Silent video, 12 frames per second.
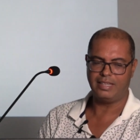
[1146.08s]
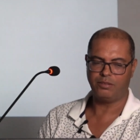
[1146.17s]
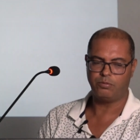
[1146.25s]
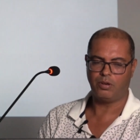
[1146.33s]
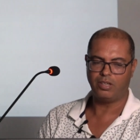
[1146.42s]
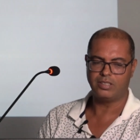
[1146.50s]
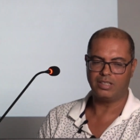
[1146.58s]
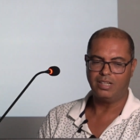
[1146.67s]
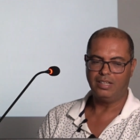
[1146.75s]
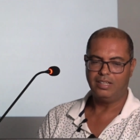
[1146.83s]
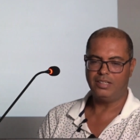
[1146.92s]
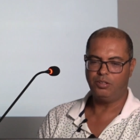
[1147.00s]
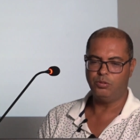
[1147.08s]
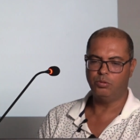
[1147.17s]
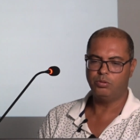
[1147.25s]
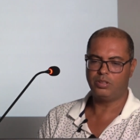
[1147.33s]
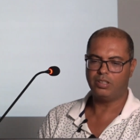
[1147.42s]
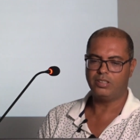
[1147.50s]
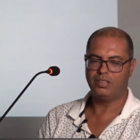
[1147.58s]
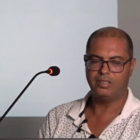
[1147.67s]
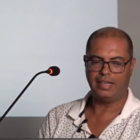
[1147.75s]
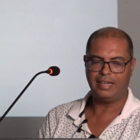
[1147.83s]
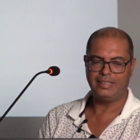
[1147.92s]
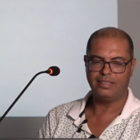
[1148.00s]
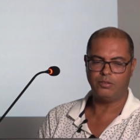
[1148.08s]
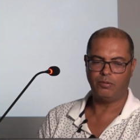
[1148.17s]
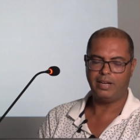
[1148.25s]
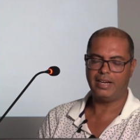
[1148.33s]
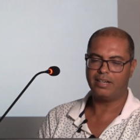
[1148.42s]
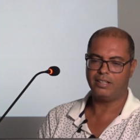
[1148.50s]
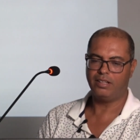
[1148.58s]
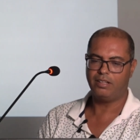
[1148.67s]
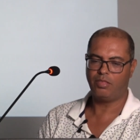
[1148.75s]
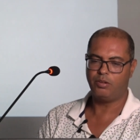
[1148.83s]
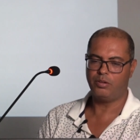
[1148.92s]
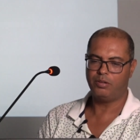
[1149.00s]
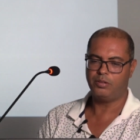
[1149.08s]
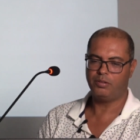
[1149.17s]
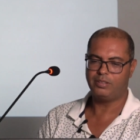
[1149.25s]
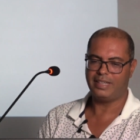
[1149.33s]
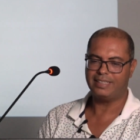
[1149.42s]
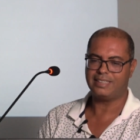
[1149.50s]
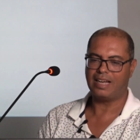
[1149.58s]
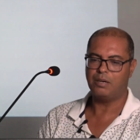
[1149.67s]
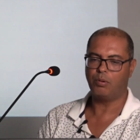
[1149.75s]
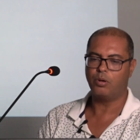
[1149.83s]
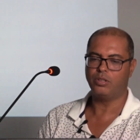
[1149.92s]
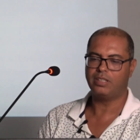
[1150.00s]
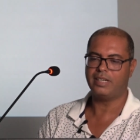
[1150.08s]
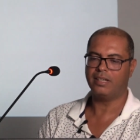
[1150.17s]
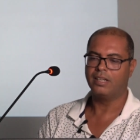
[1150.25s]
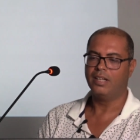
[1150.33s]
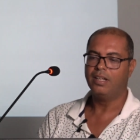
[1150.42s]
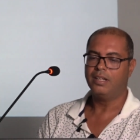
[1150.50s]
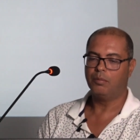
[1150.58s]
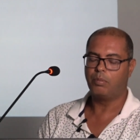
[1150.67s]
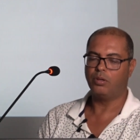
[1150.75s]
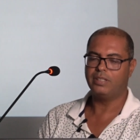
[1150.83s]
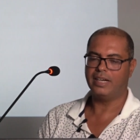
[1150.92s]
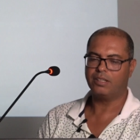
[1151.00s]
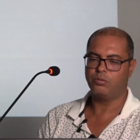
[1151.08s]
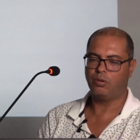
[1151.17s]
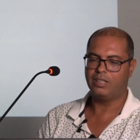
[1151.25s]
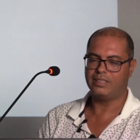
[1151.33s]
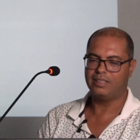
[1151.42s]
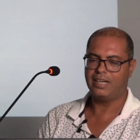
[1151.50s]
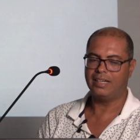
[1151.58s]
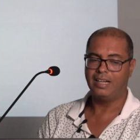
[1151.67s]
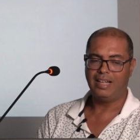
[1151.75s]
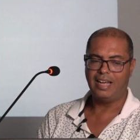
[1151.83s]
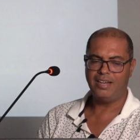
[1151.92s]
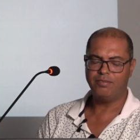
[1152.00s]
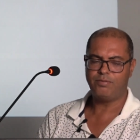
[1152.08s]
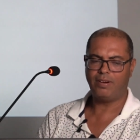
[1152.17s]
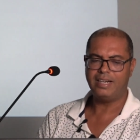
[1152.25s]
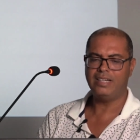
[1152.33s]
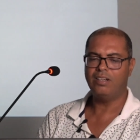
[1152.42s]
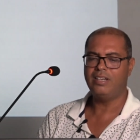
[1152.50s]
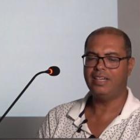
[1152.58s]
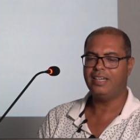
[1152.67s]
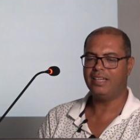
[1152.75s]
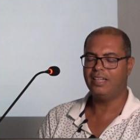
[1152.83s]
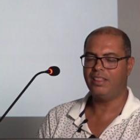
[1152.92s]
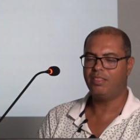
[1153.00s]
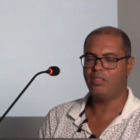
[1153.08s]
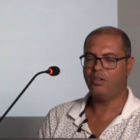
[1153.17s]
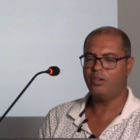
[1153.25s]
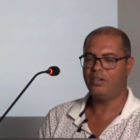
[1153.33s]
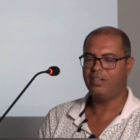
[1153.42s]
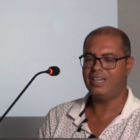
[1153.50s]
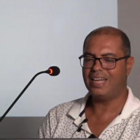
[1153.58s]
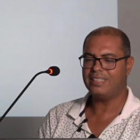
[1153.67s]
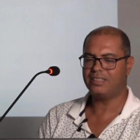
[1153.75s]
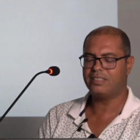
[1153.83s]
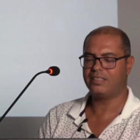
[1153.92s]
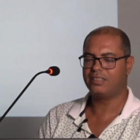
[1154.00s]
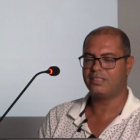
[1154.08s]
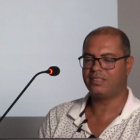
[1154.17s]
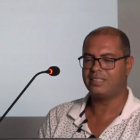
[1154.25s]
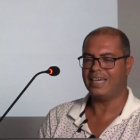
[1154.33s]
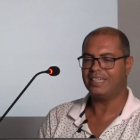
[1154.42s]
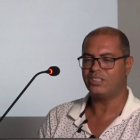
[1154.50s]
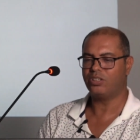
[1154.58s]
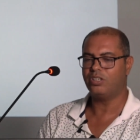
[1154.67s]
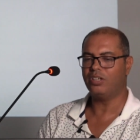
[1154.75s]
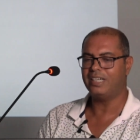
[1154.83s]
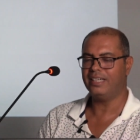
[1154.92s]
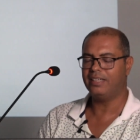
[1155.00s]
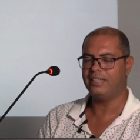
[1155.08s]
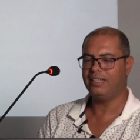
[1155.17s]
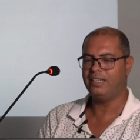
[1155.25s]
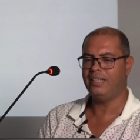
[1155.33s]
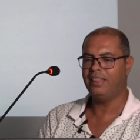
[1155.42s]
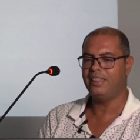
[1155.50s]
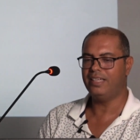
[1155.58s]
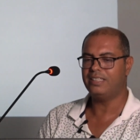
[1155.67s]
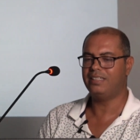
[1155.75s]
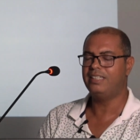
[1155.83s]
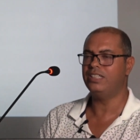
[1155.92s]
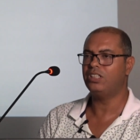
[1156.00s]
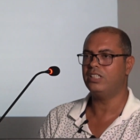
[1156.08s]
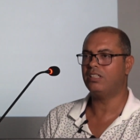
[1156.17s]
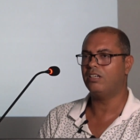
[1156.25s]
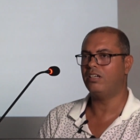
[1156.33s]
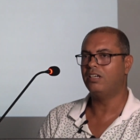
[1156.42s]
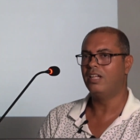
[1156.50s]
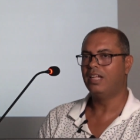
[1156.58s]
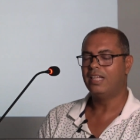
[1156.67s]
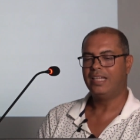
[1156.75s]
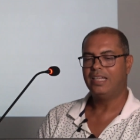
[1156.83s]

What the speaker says: that was used and where the textile product was done. And finally, the last section in this digital